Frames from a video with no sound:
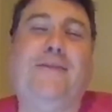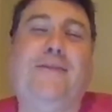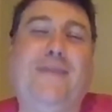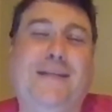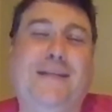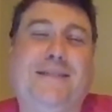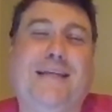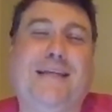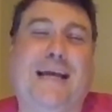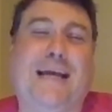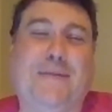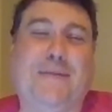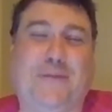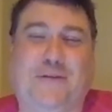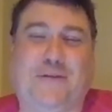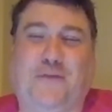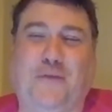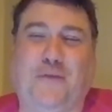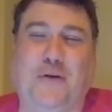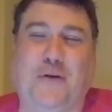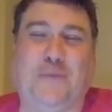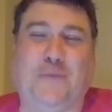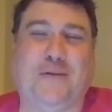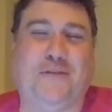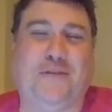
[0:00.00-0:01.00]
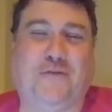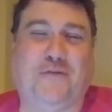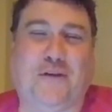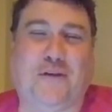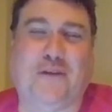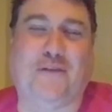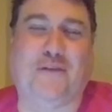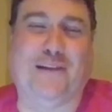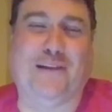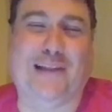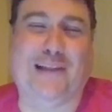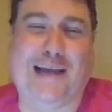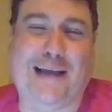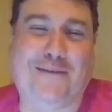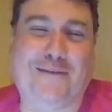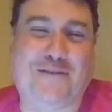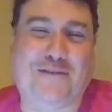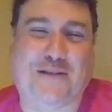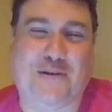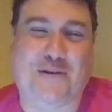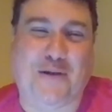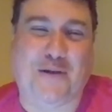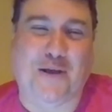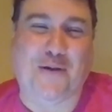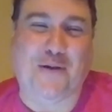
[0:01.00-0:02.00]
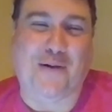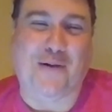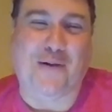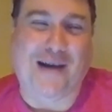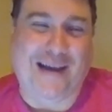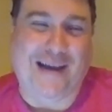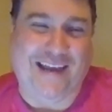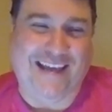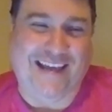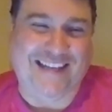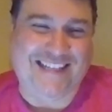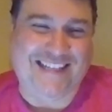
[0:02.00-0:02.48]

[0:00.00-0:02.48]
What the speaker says: time it's filmed in front of a live studio audience.